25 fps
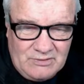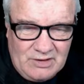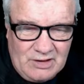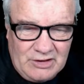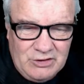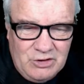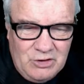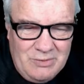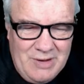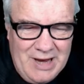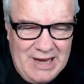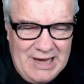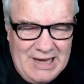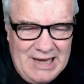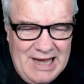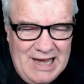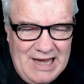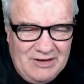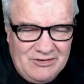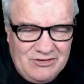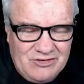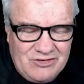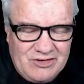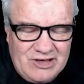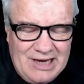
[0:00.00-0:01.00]
You may
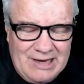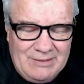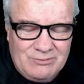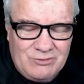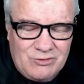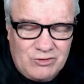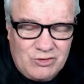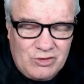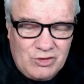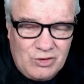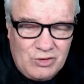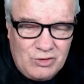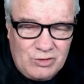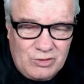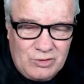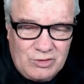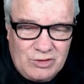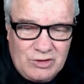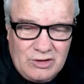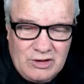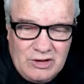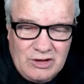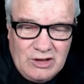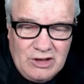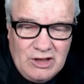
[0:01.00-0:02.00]
ask up to
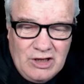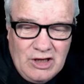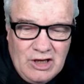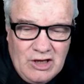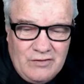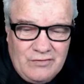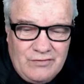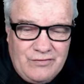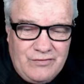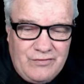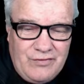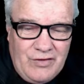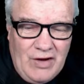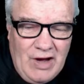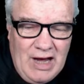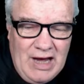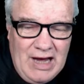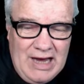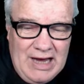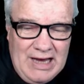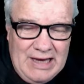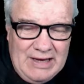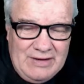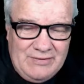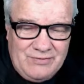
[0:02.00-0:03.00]

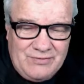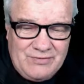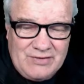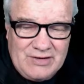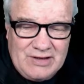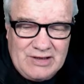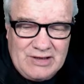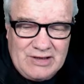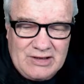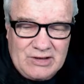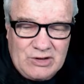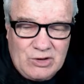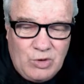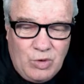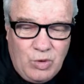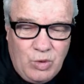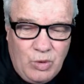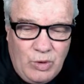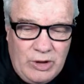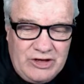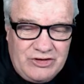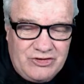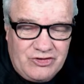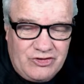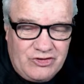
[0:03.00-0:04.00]
five
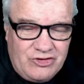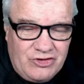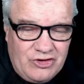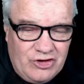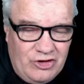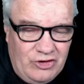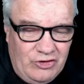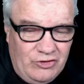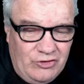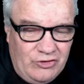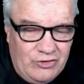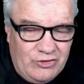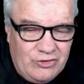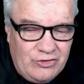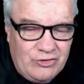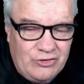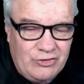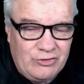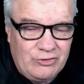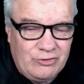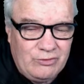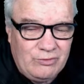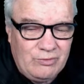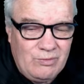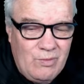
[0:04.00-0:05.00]

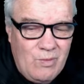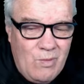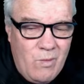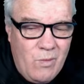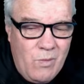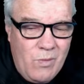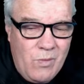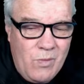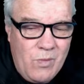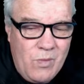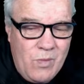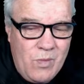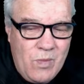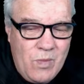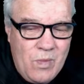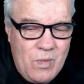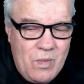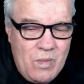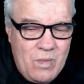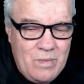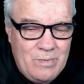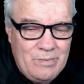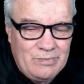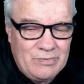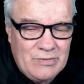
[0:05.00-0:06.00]
questions
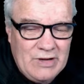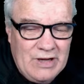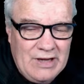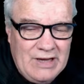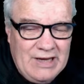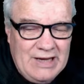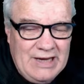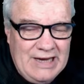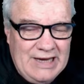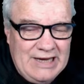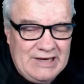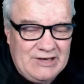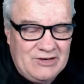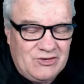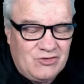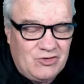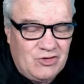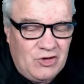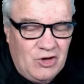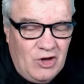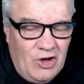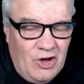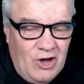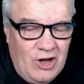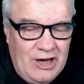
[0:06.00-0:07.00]
at a
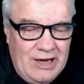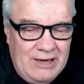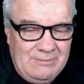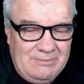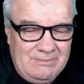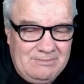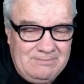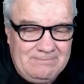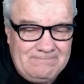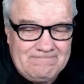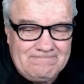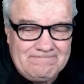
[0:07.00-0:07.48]
time